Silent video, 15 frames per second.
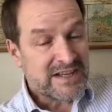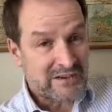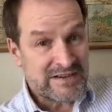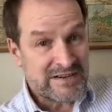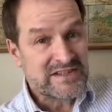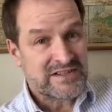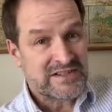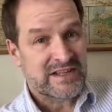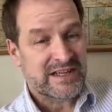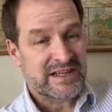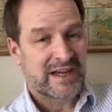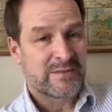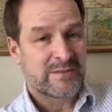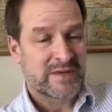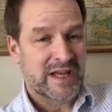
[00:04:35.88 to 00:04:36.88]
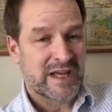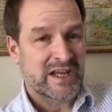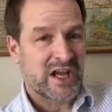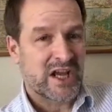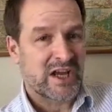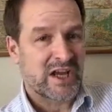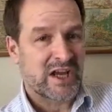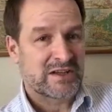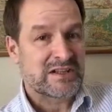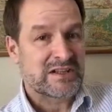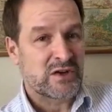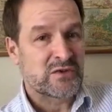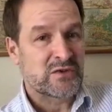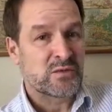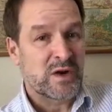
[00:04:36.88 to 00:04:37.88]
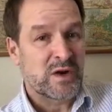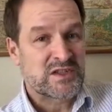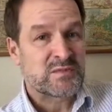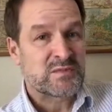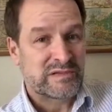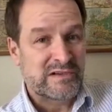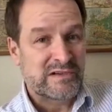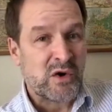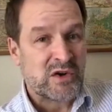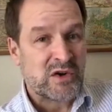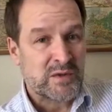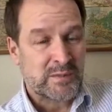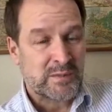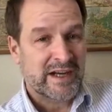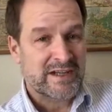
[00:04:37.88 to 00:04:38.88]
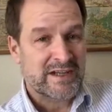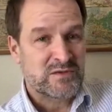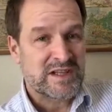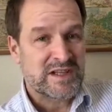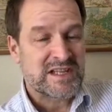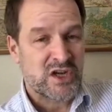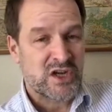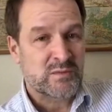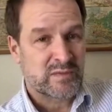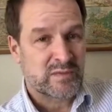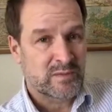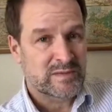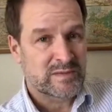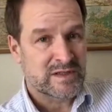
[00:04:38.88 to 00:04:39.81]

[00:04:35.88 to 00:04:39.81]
there isn't, the world's preoccupied with its own